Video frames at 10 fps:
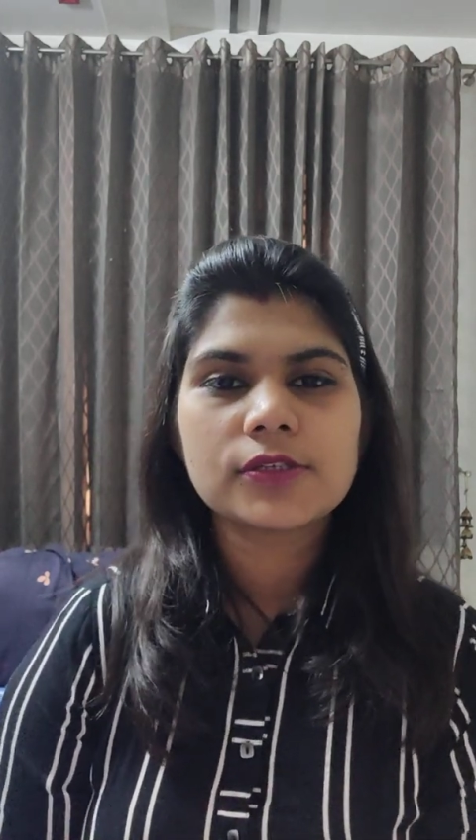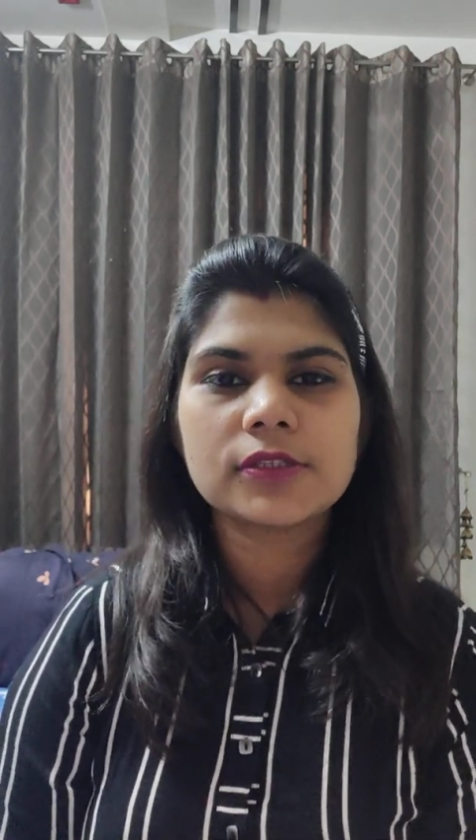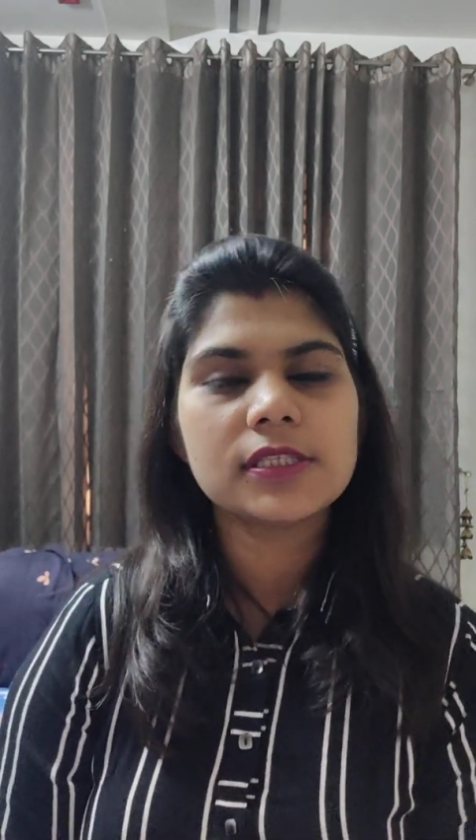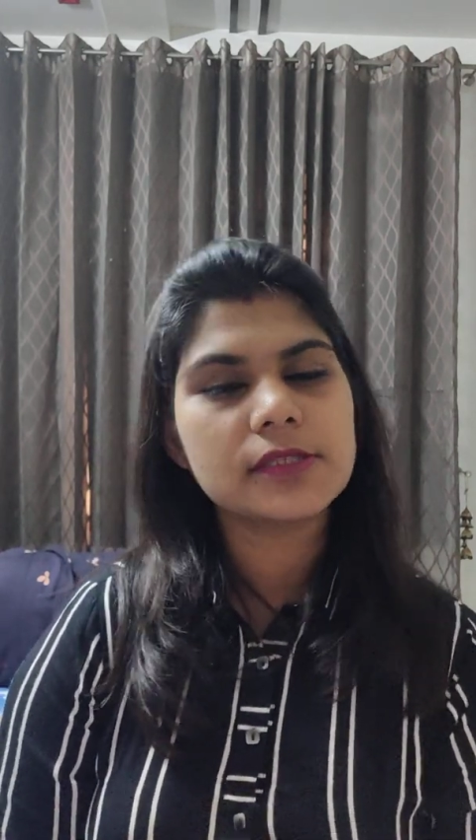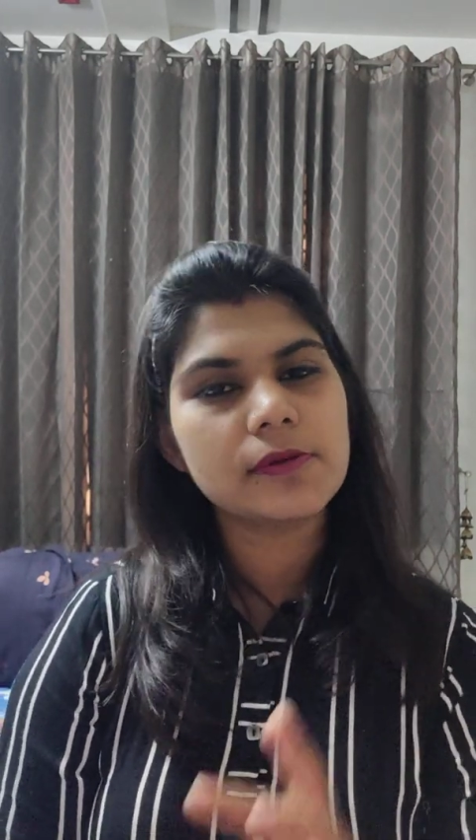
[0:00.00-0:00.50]
So
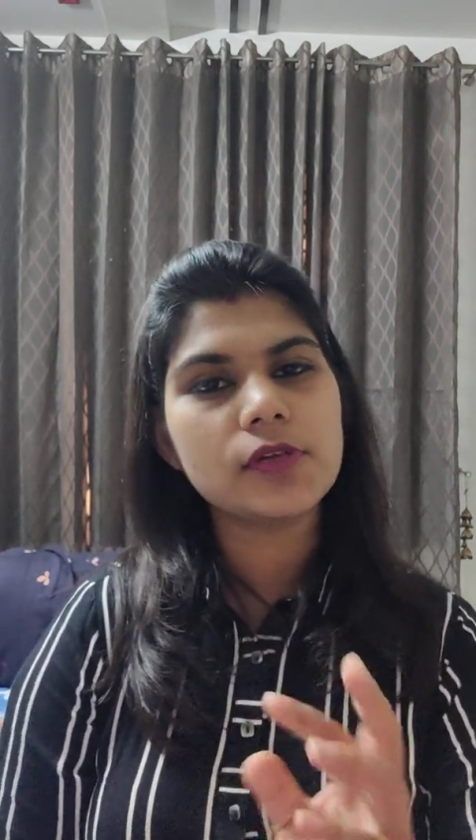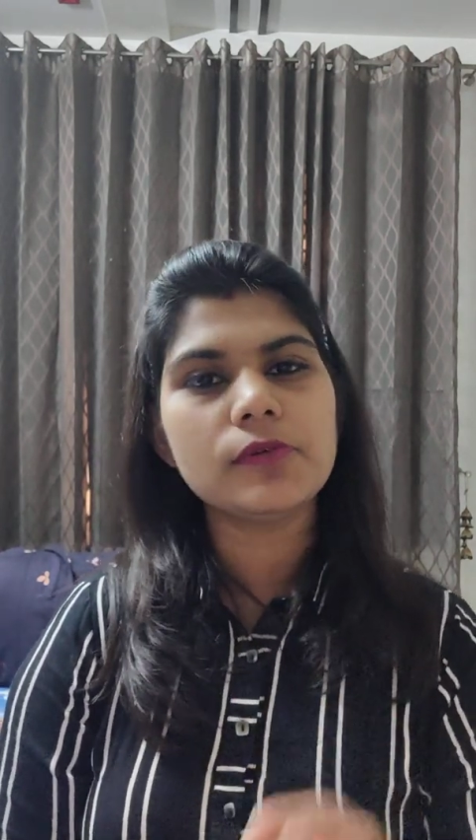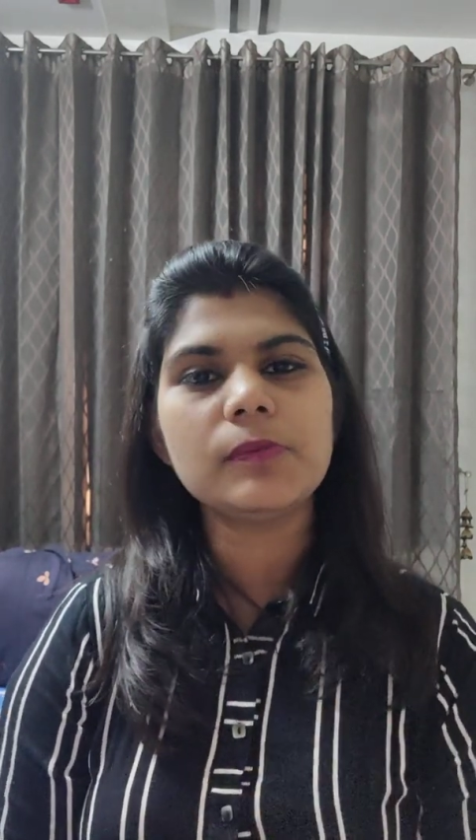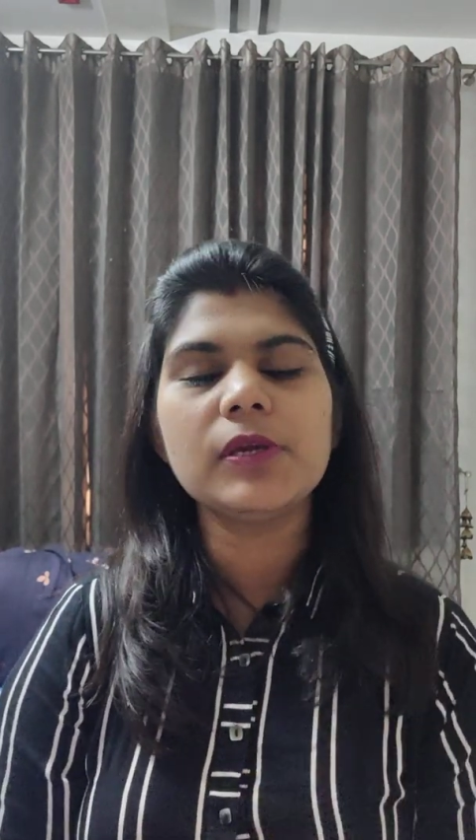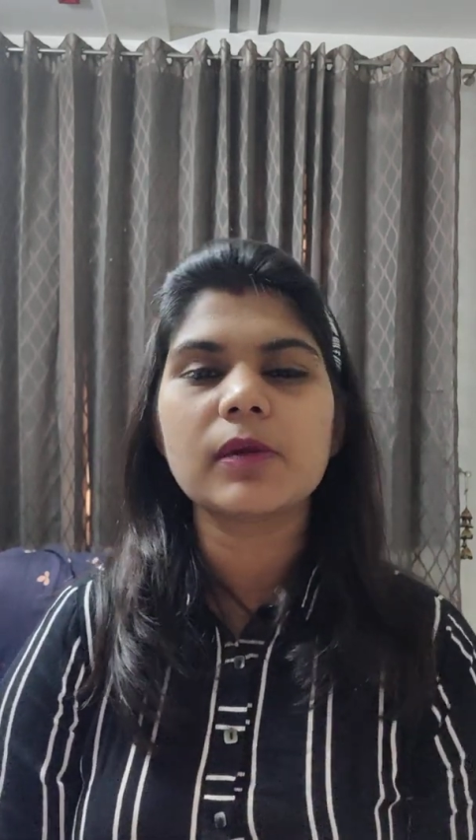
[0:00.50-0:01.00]
this way you
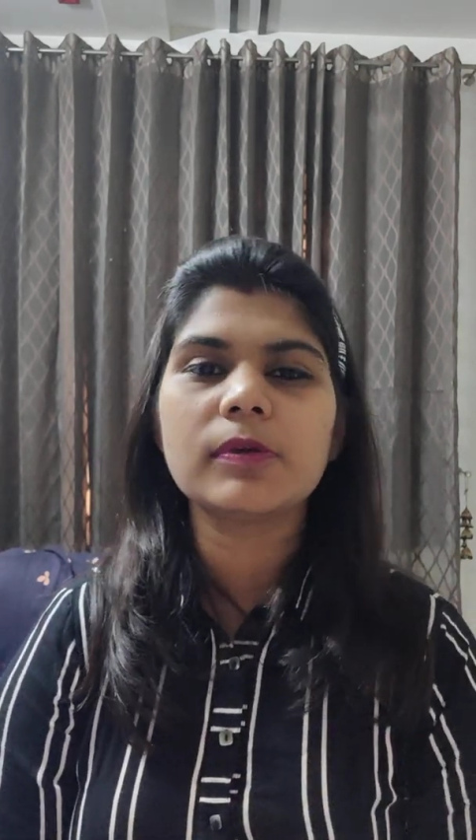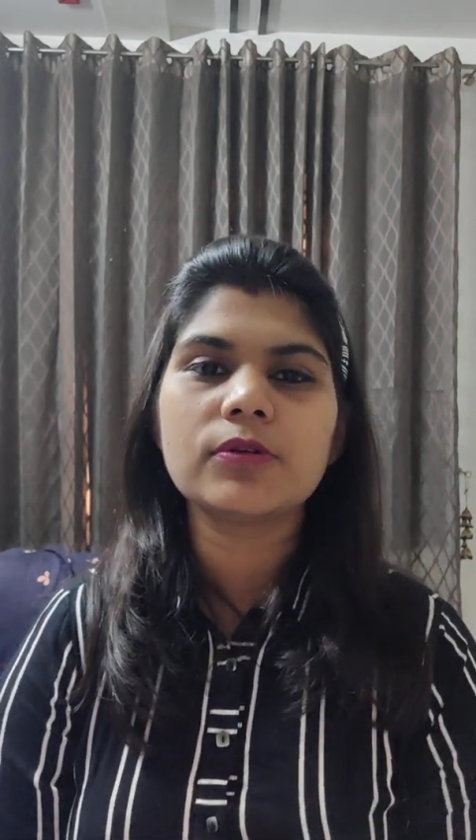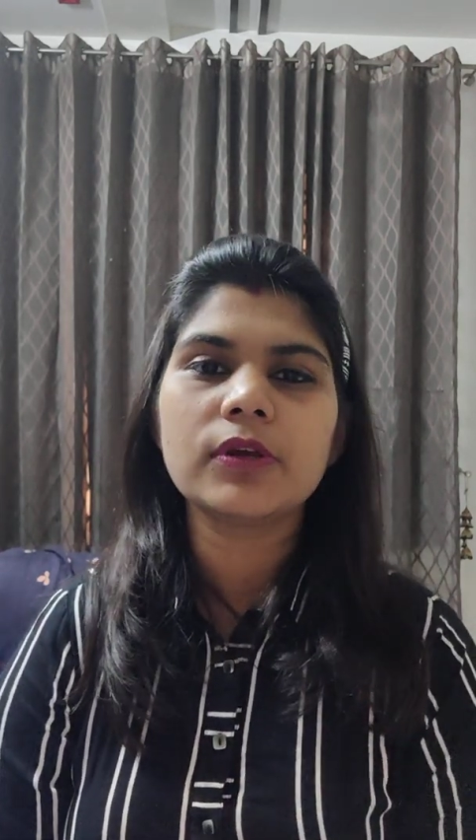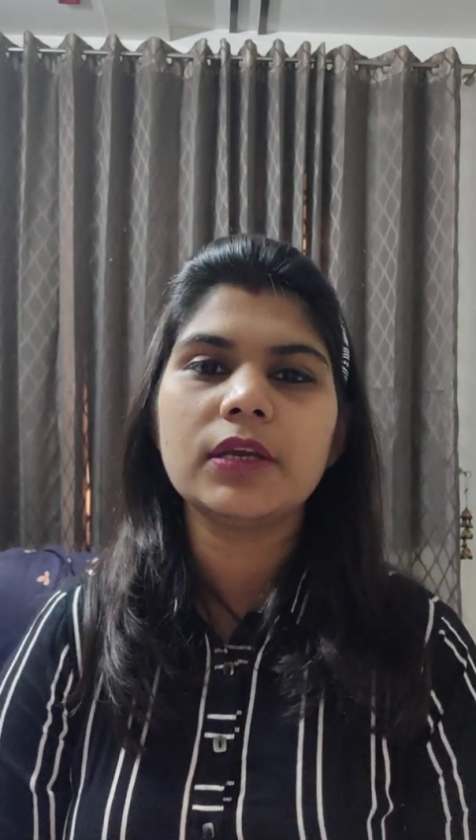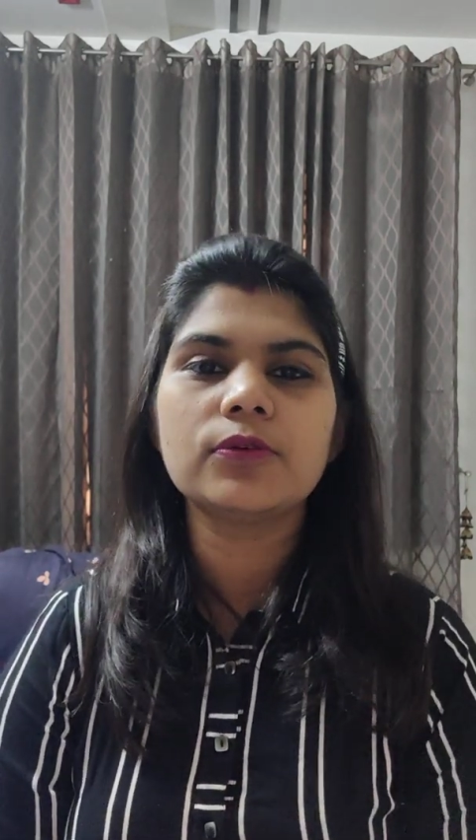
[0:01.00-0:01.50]
will be able
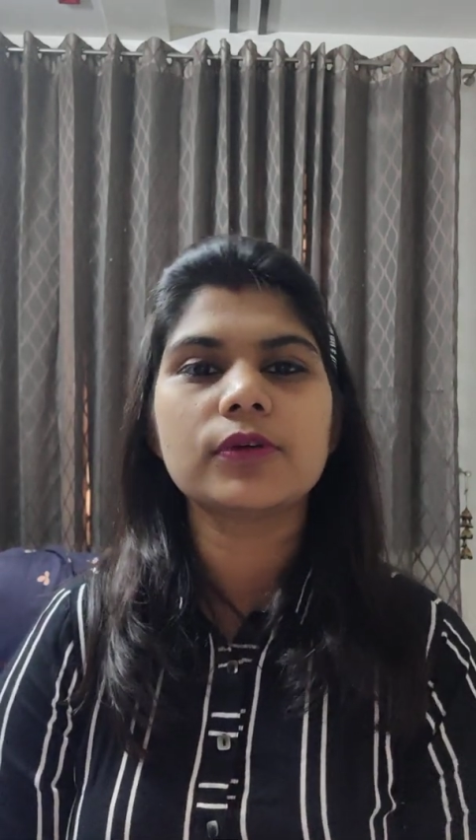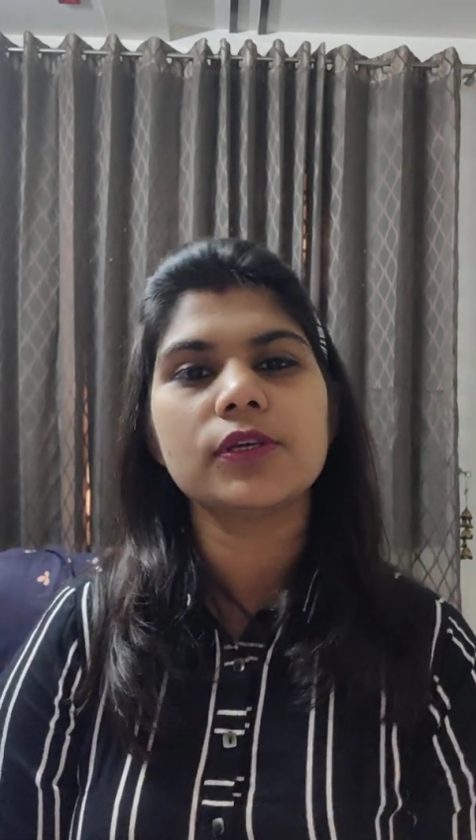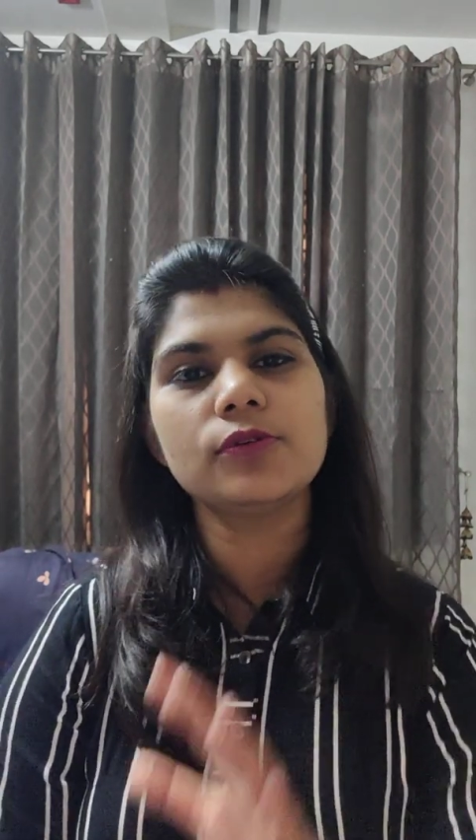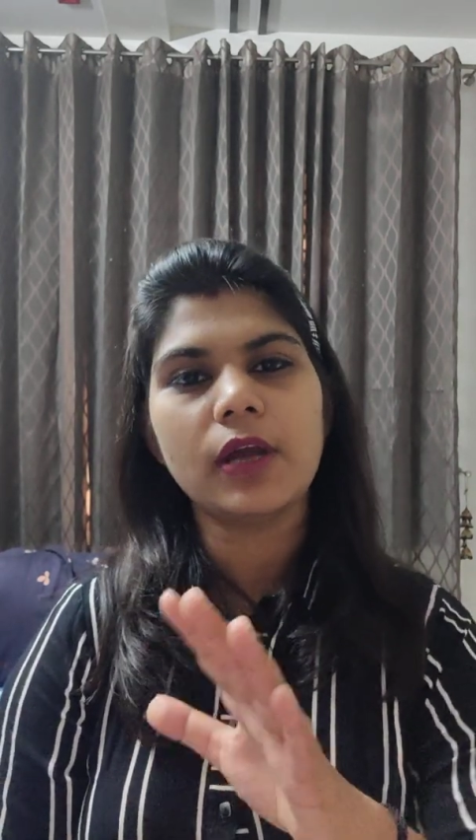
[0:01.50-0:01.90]
to get, okay,